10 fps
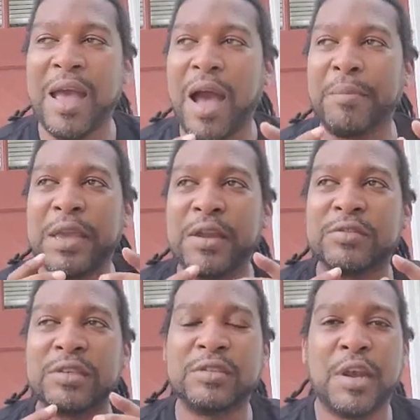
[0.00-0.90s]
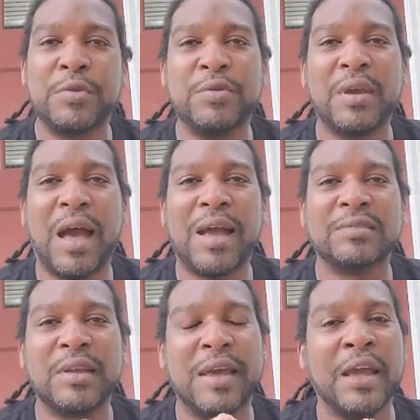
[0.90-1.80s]
I'm here to tell you
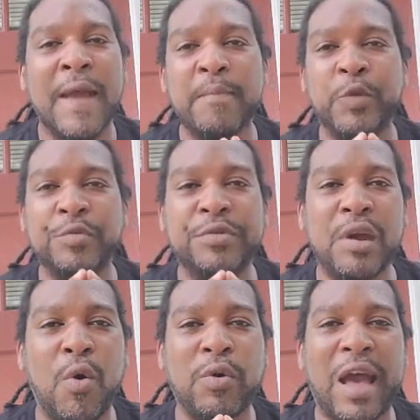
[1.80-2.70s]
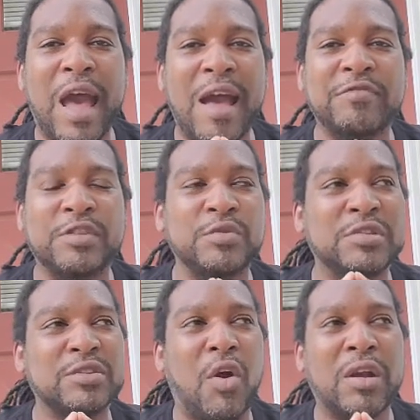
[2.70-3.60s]
guys that you don't have to
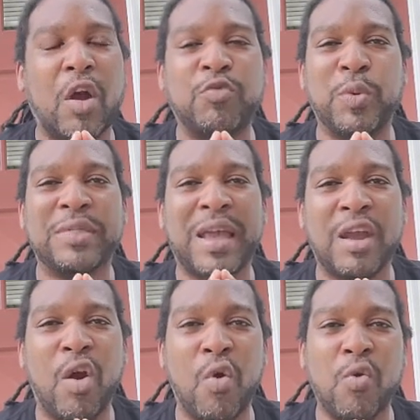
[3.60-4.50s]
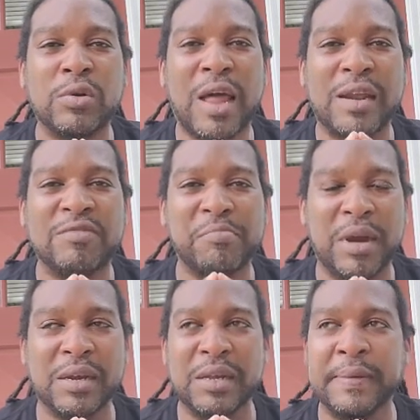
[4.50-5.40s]
start off with a whole lot of
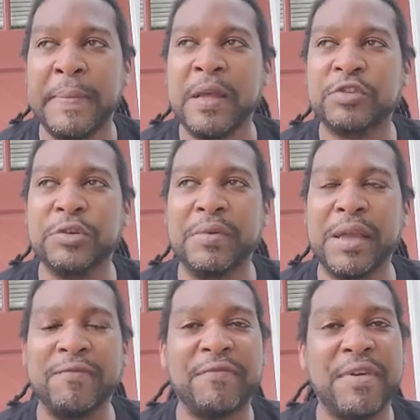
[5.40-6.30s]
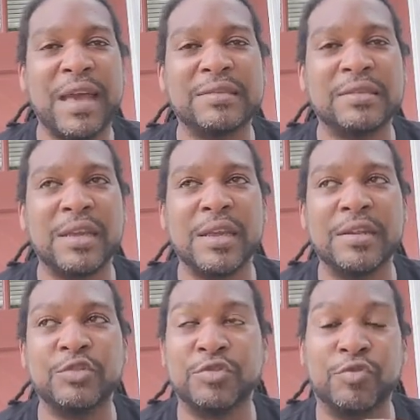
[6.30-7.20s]
money to invest
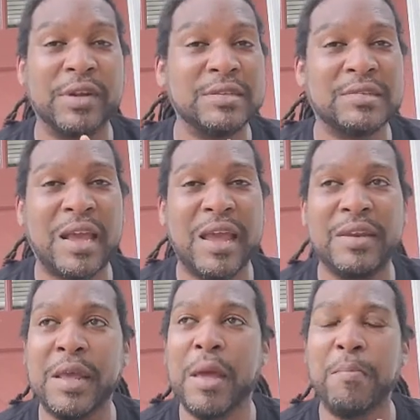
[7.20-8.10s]
into real estate,